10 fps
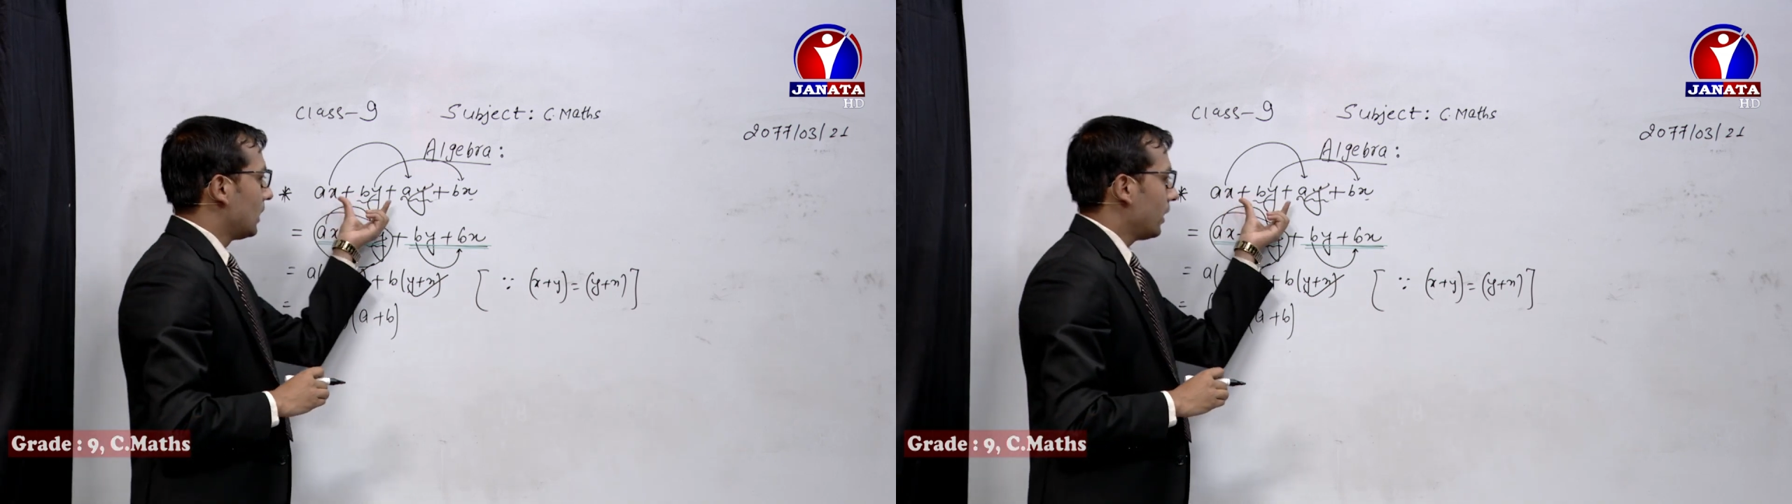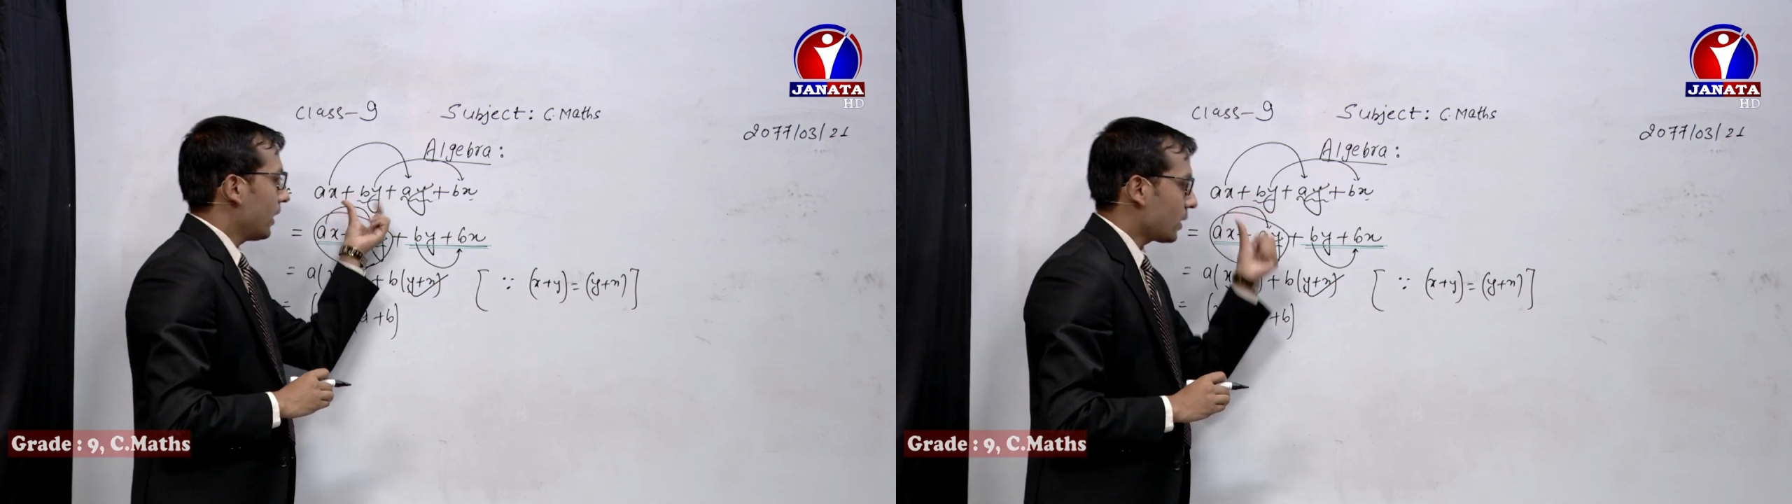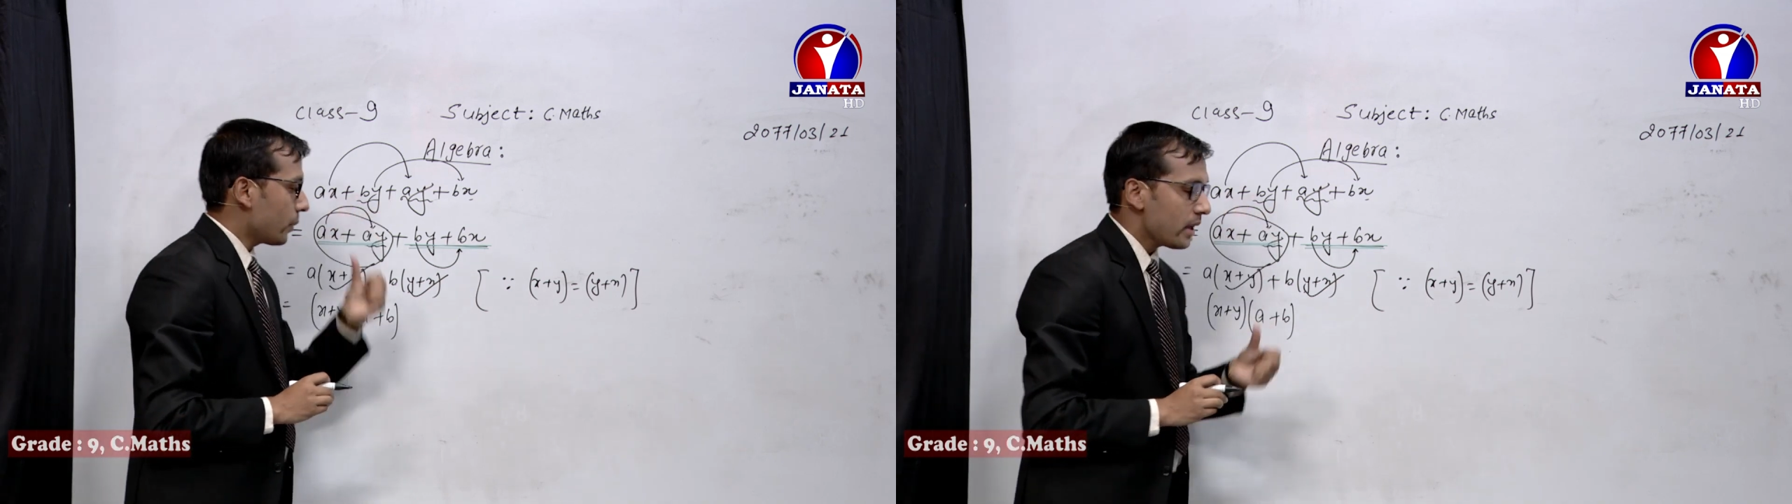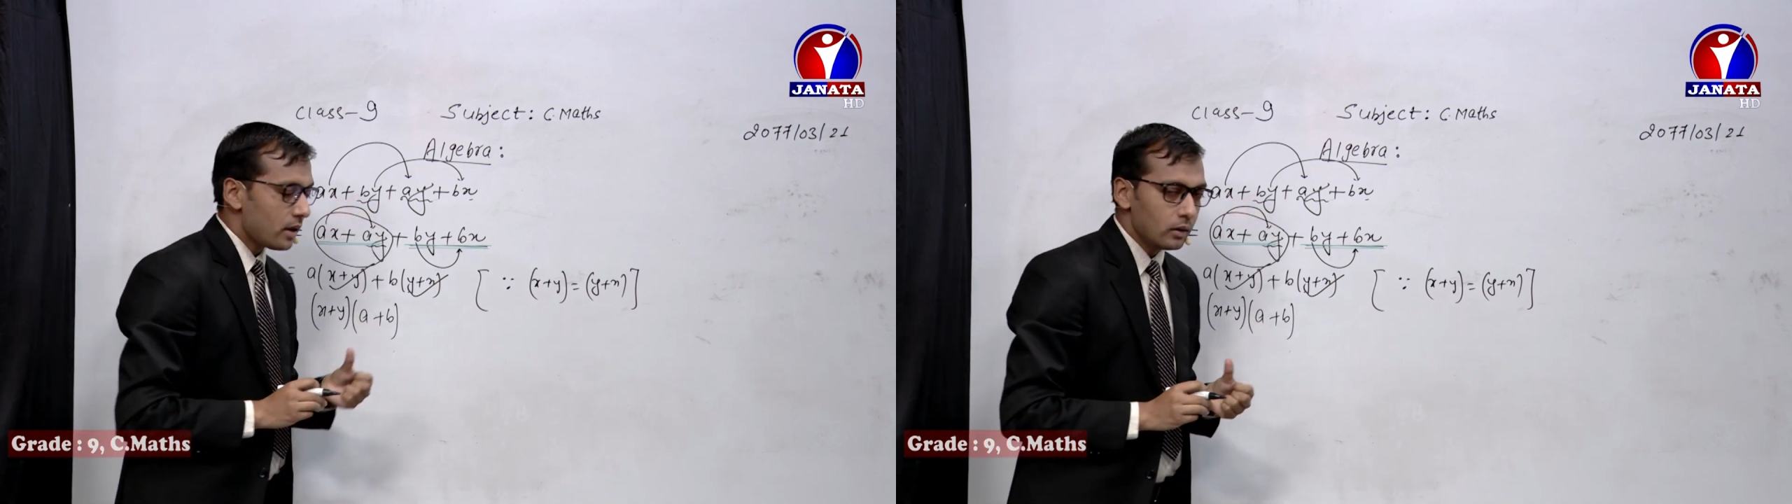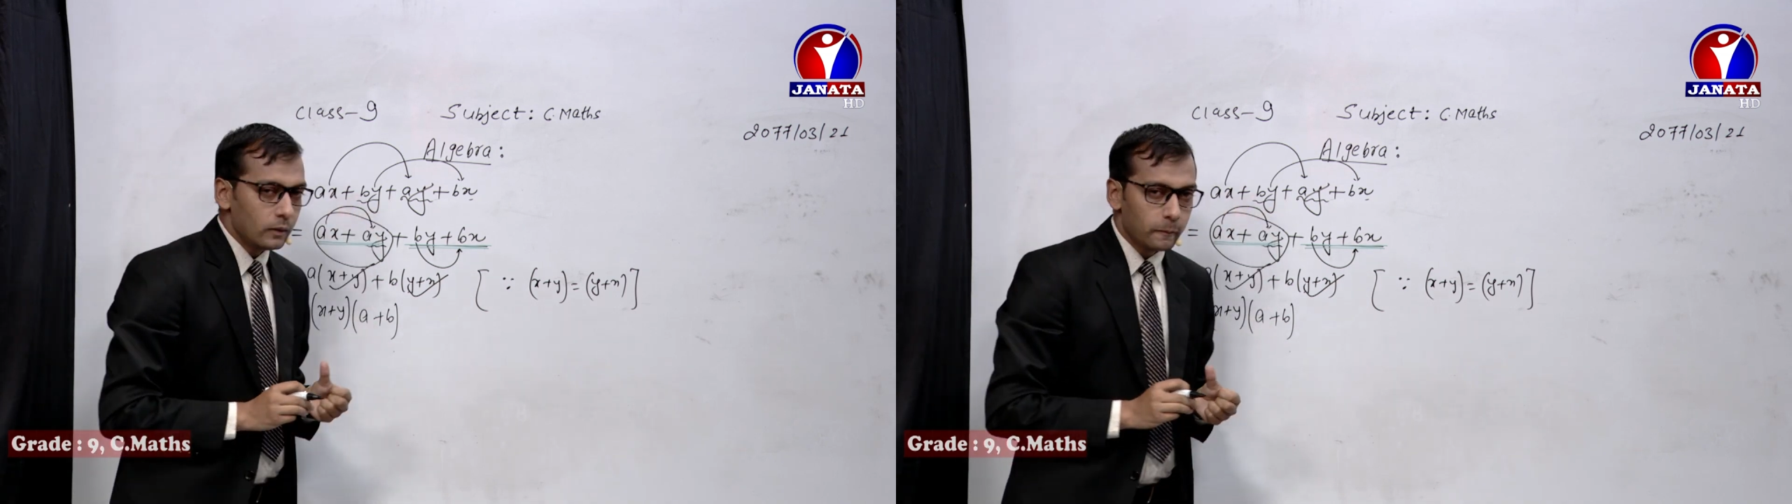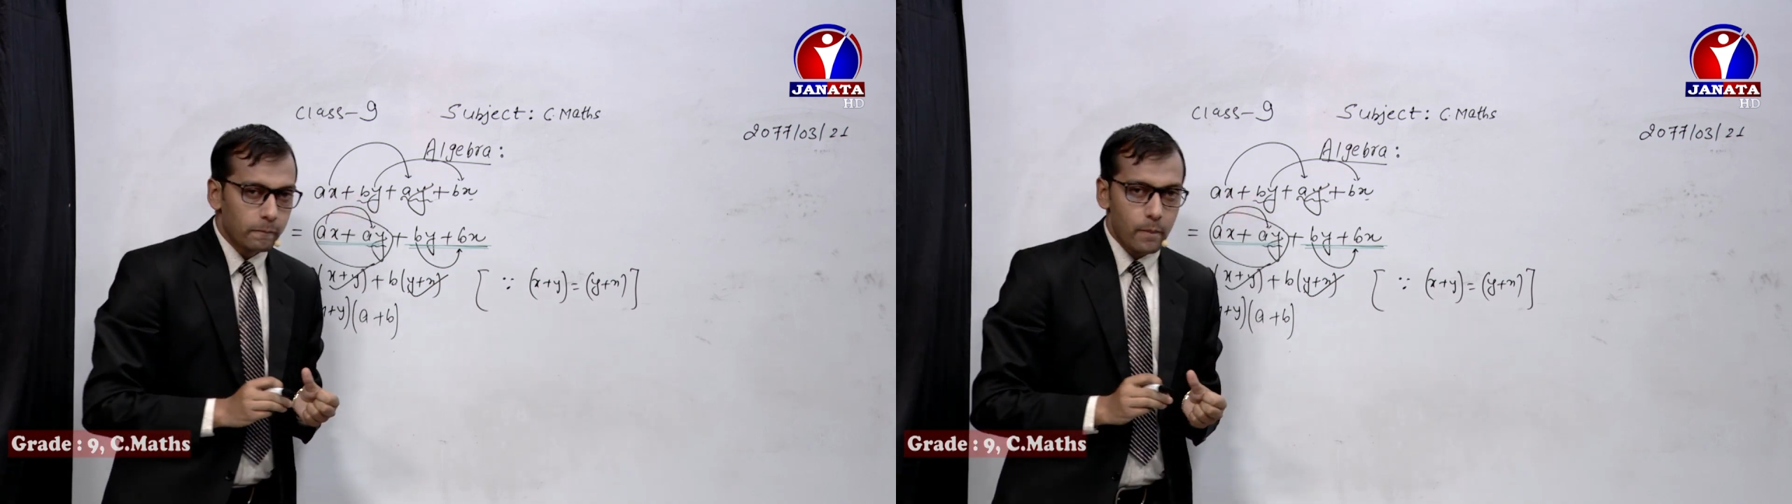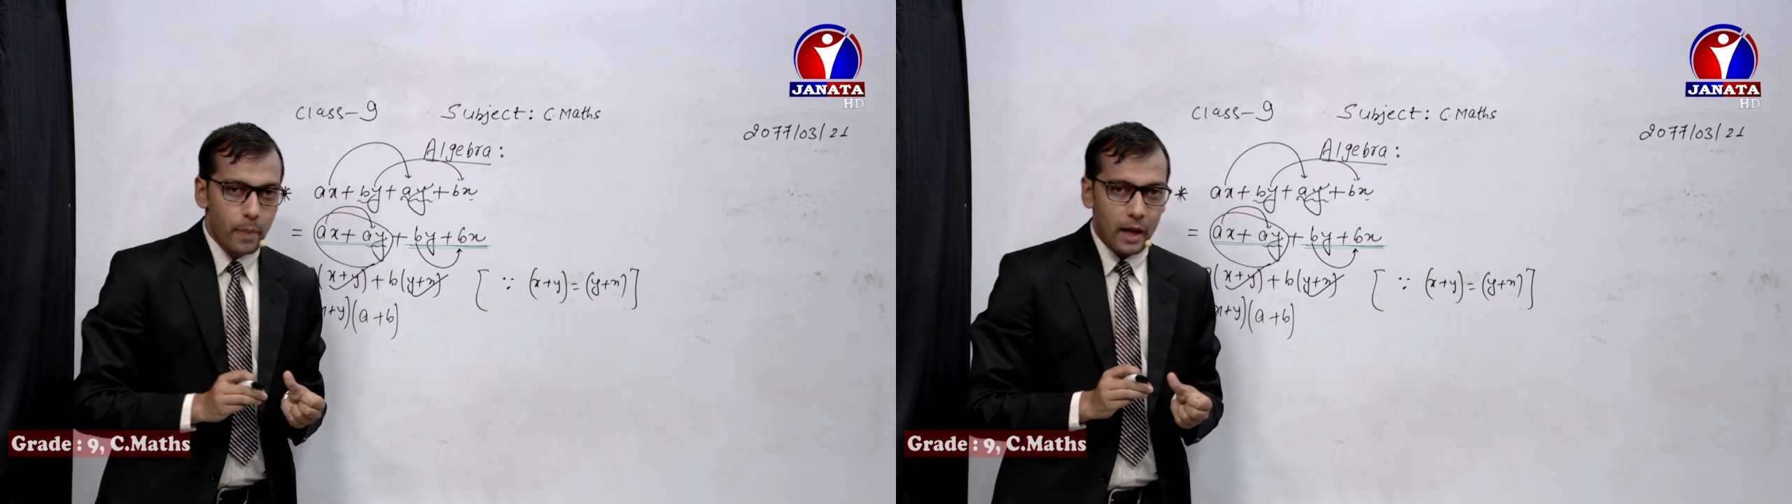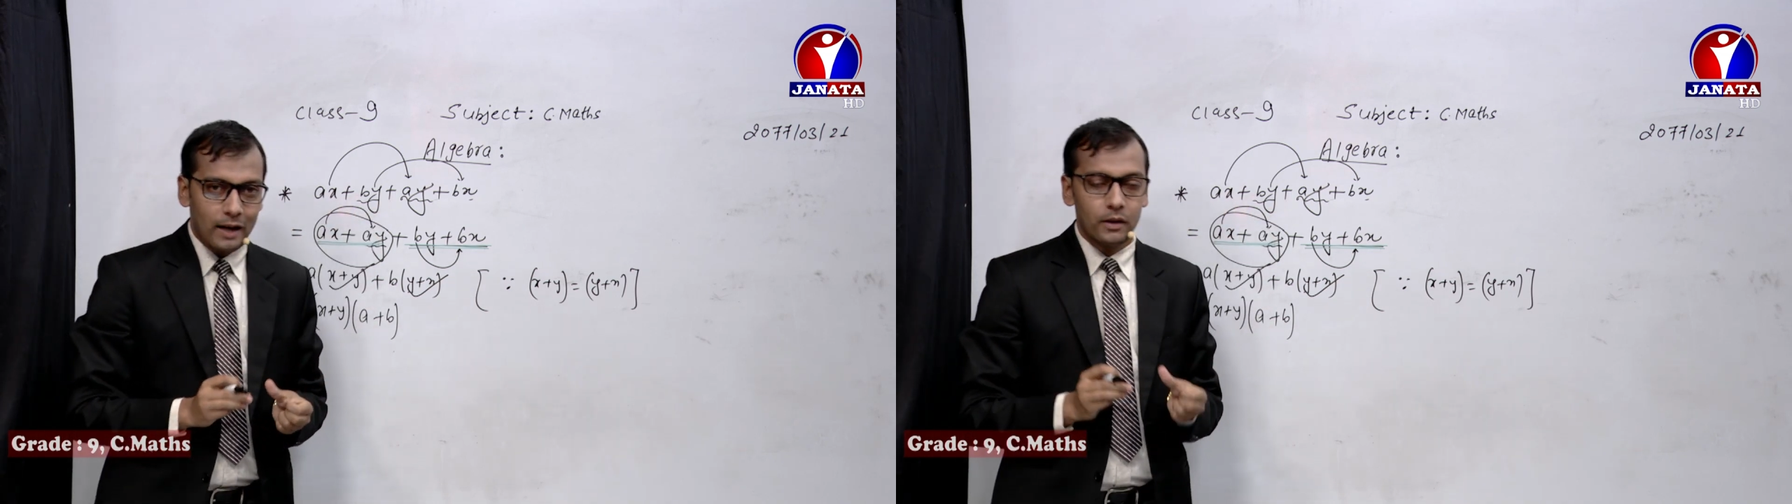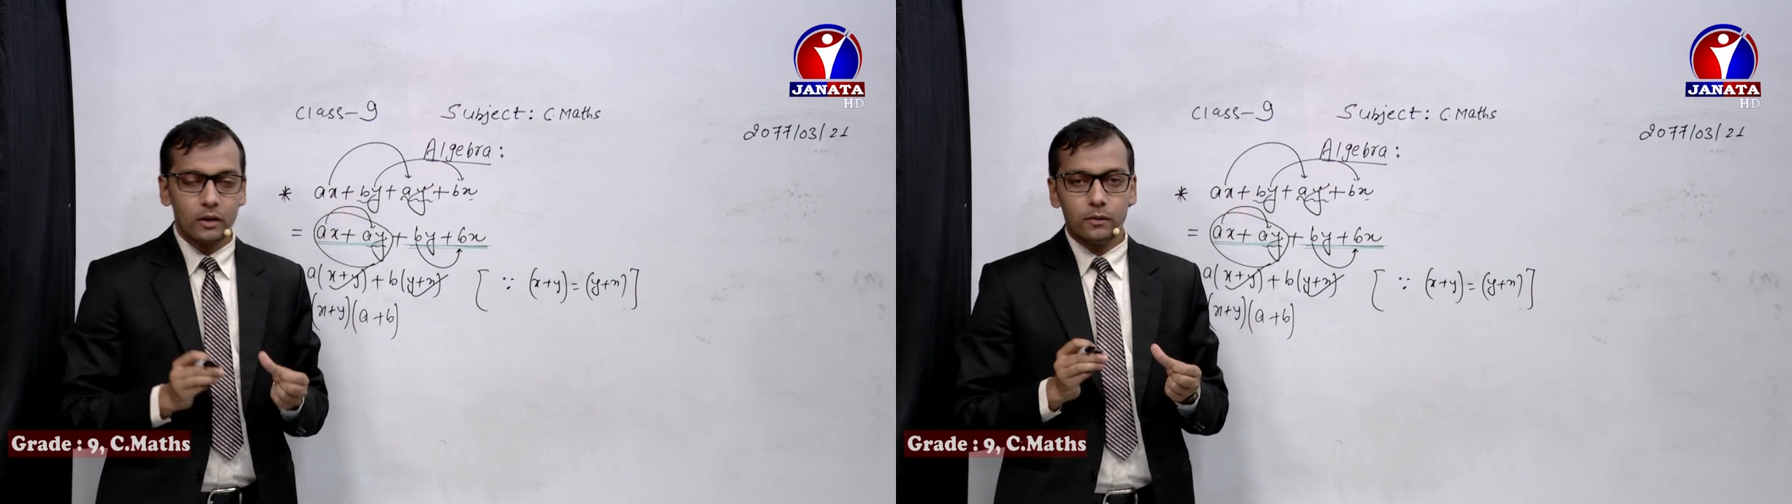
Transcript: expression having